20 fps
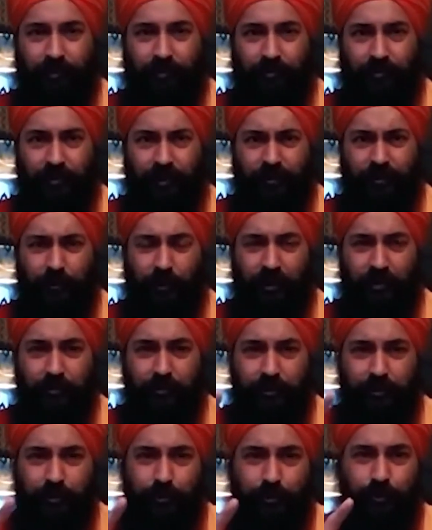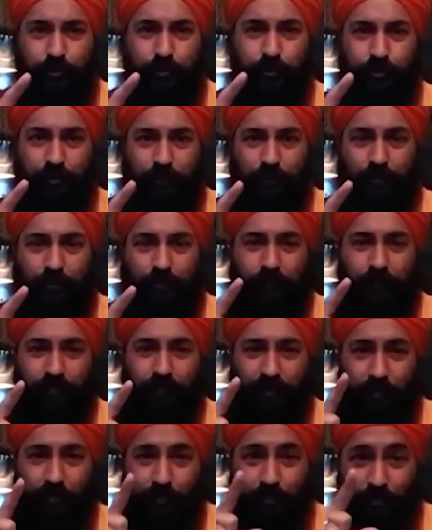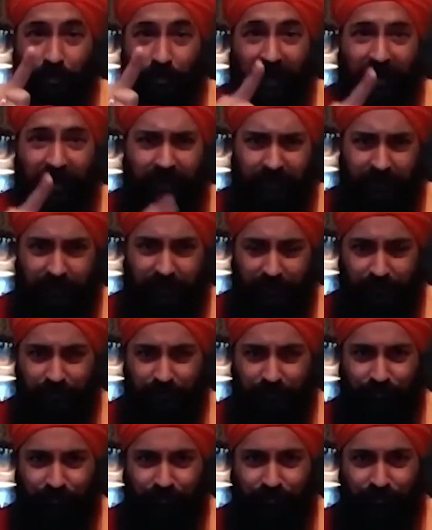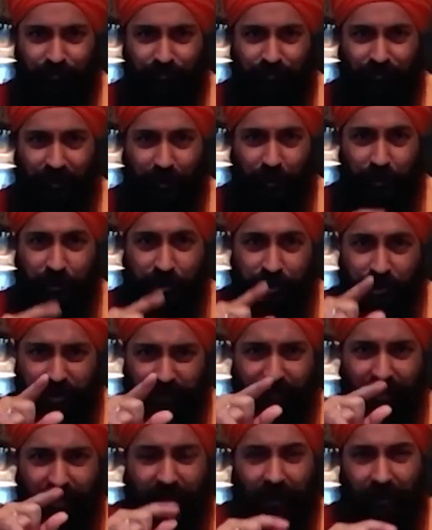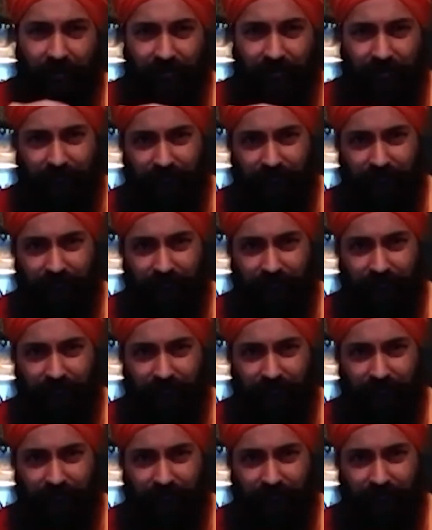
when you're able to find Shiva,